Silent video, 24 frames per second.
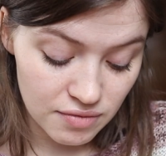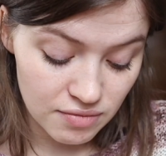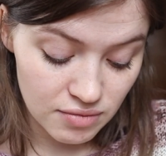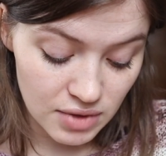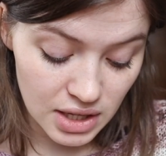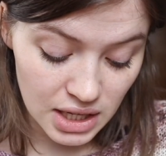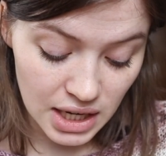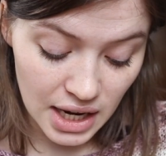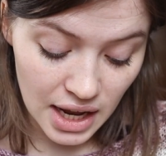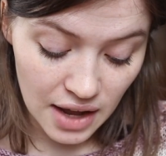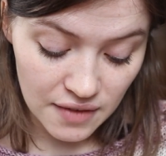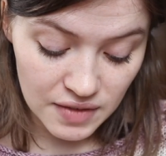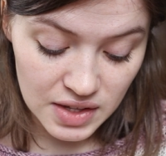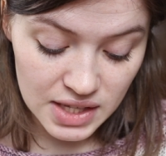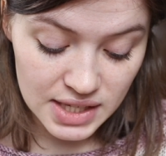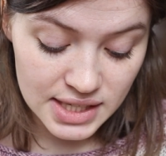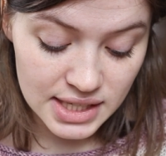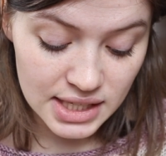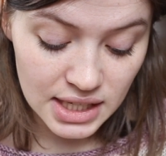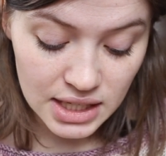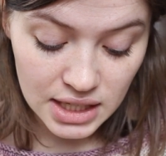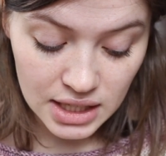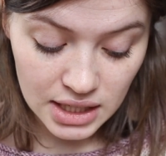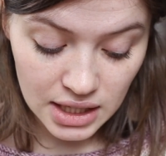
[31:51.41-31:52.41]
and I haven't
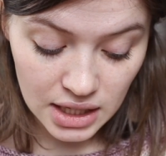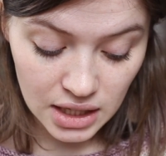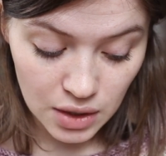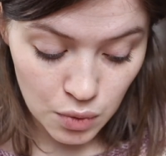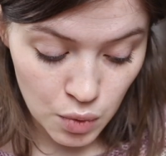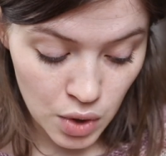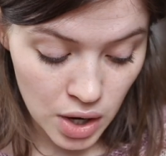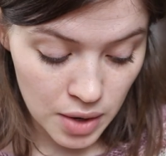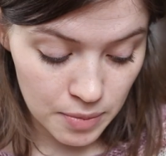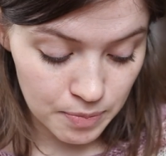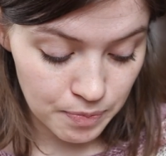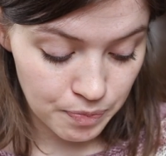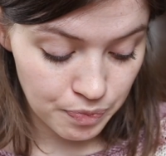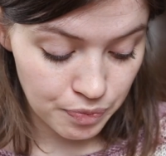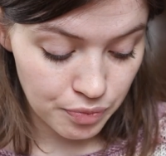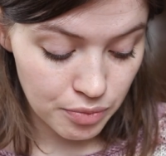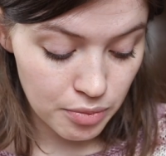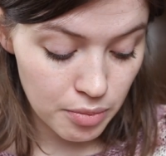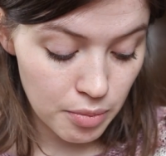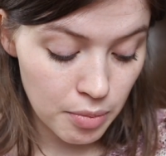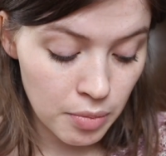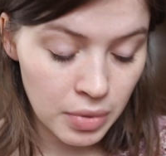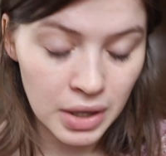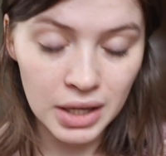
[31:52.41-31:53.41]
seen it anywhere,
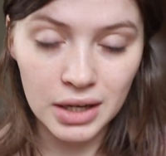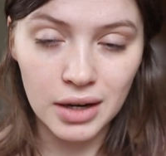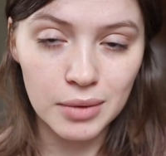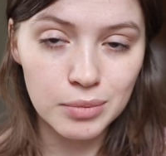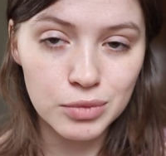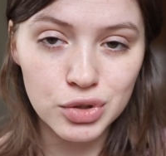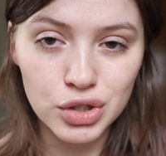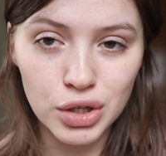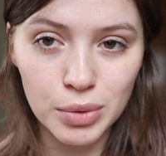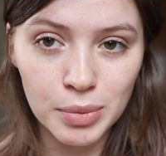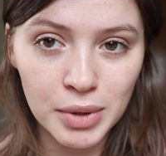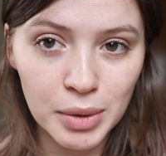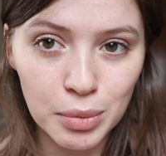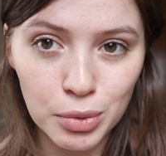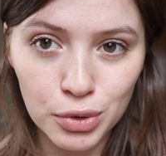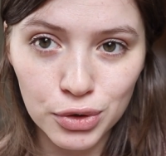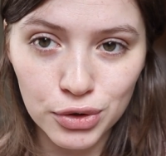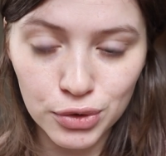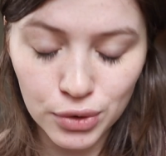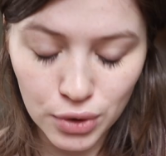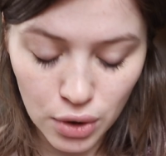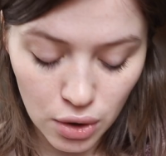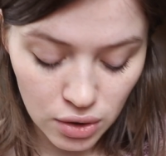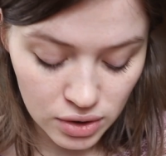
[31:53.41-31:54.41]
but I'm sure people
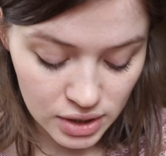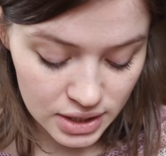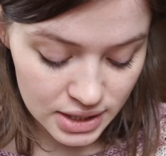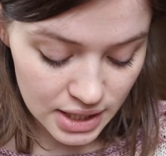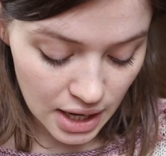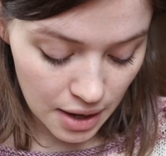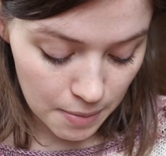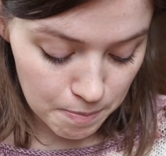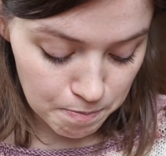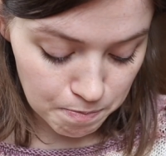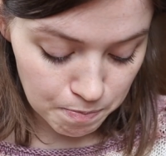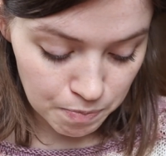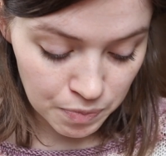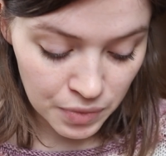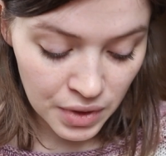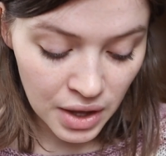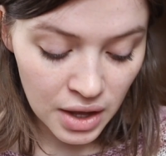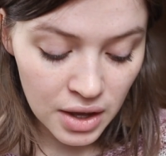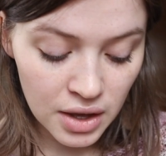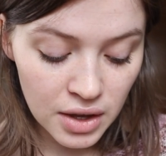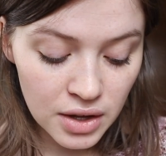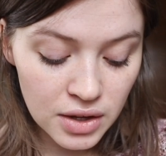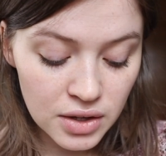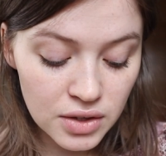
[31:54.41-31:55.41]
do it all the time.
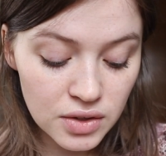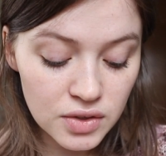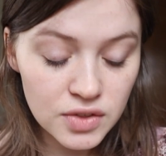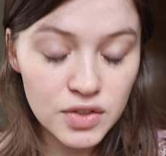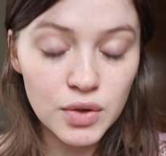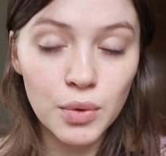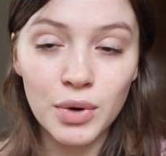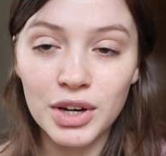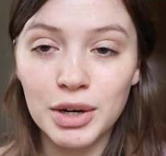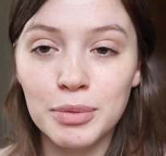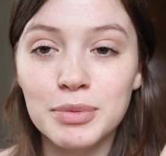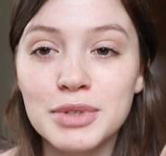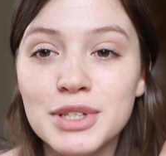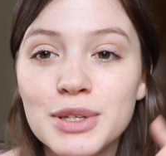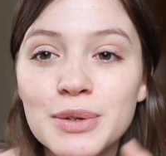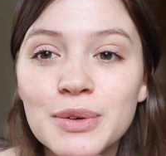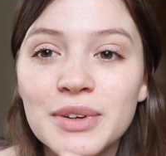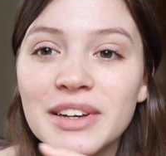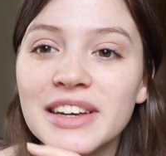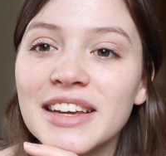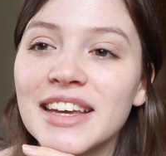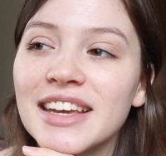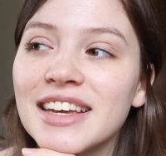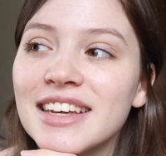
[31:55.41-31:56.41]
So what I'm
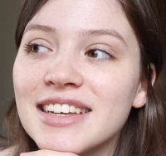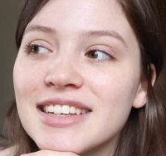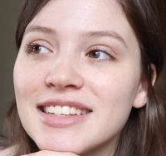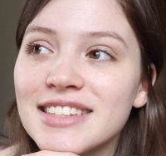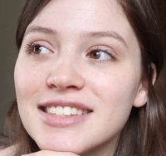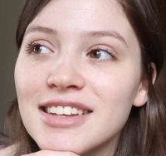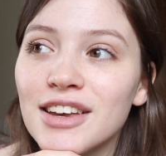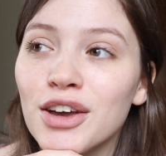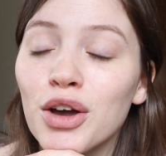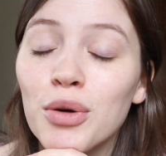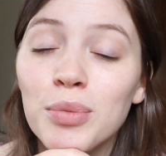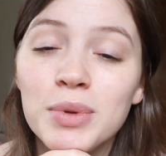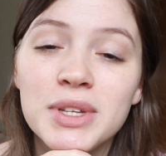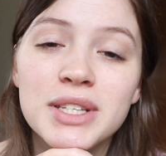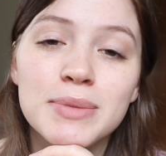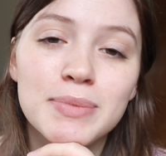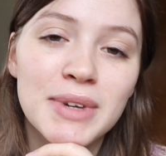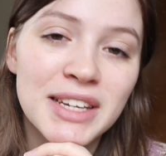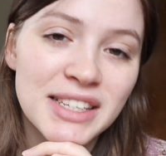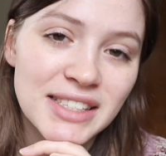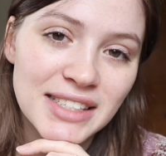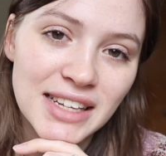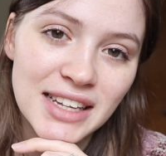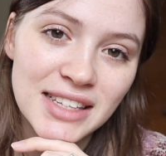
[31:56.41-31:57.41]
doing is, I hope this
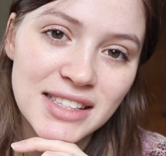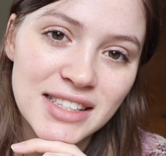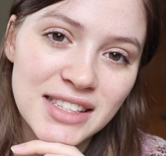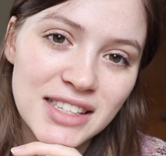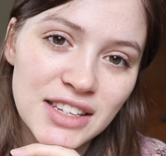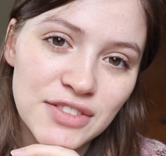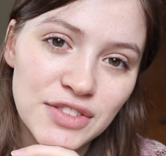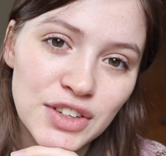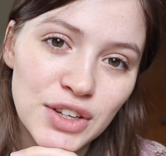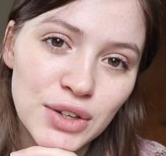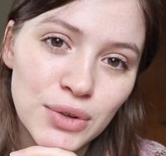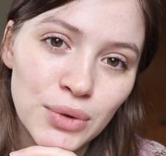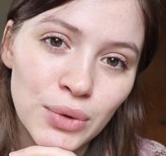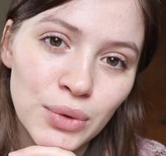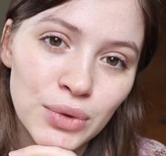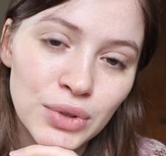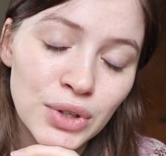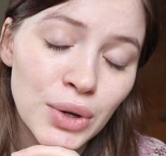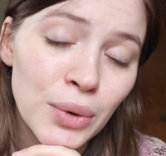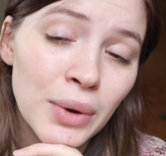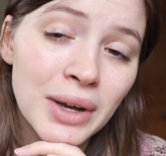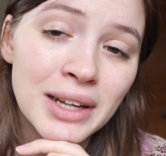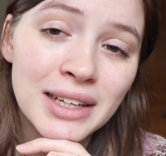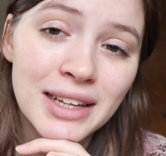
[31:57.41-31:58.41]
makes sense if you
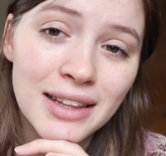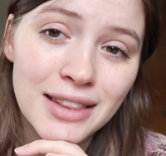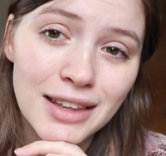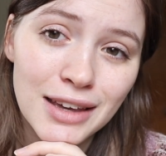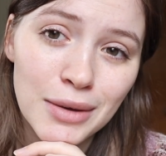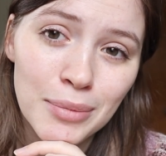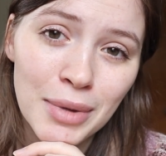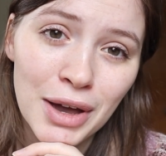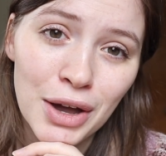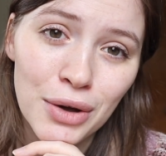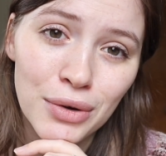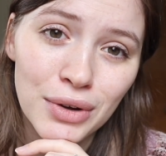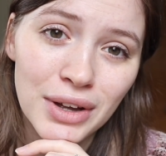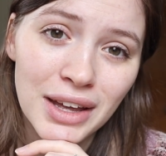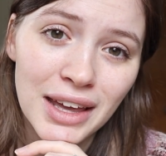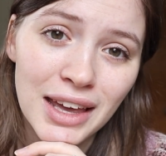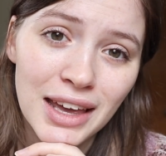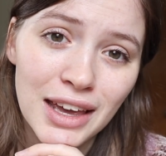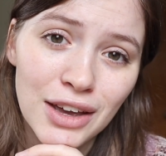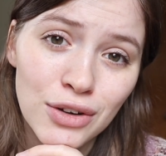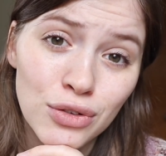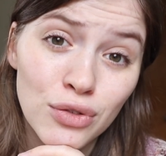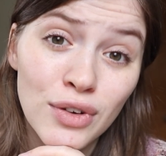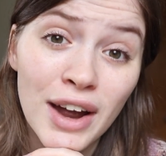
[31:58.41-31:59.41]
know anything about
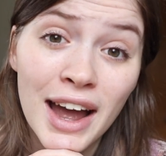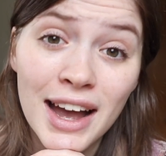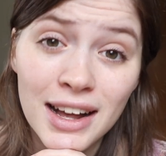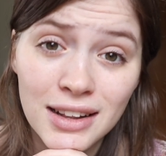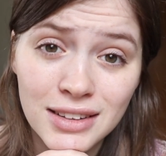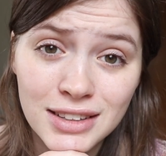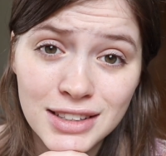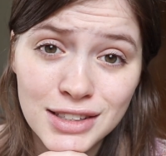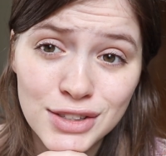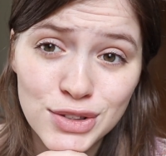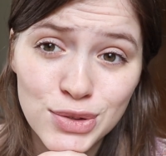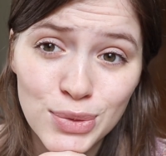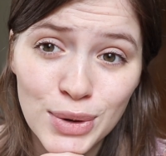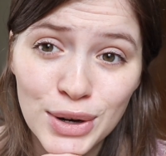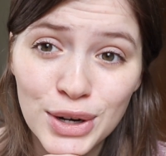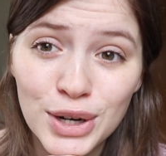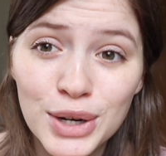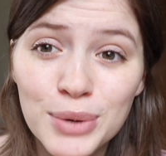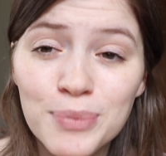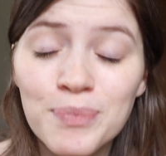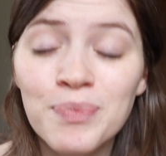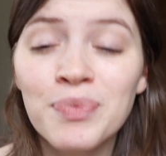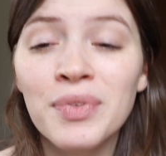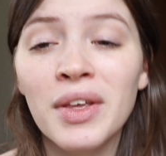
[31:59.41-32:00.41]
a raglan
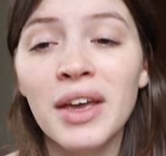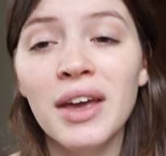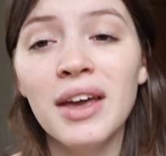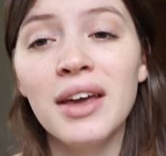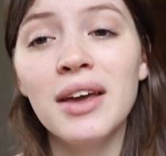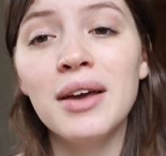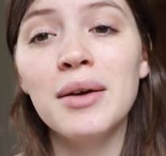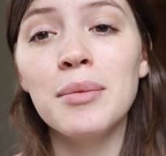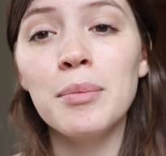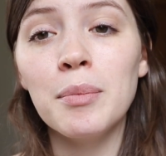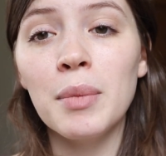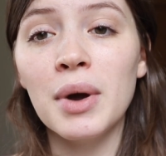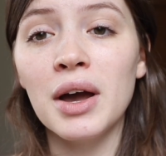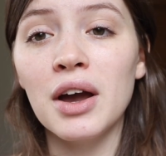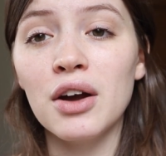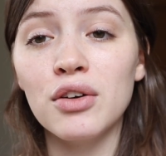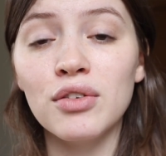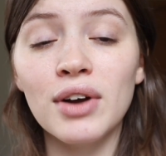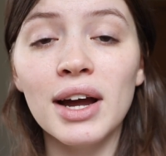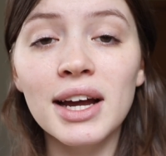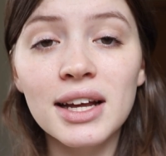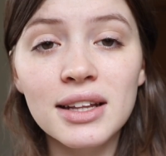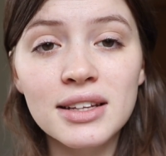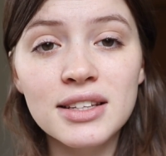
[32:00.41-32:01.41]
sweater, but a
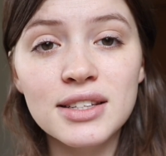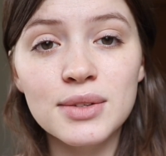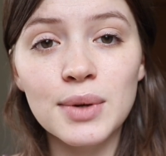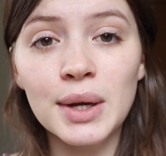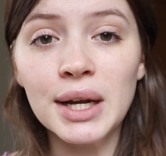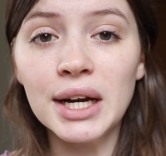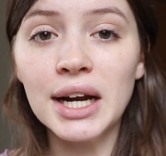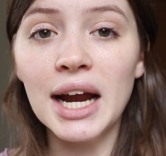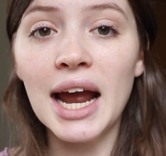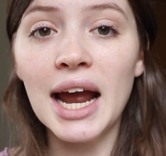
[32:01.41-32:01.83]
raglan sweater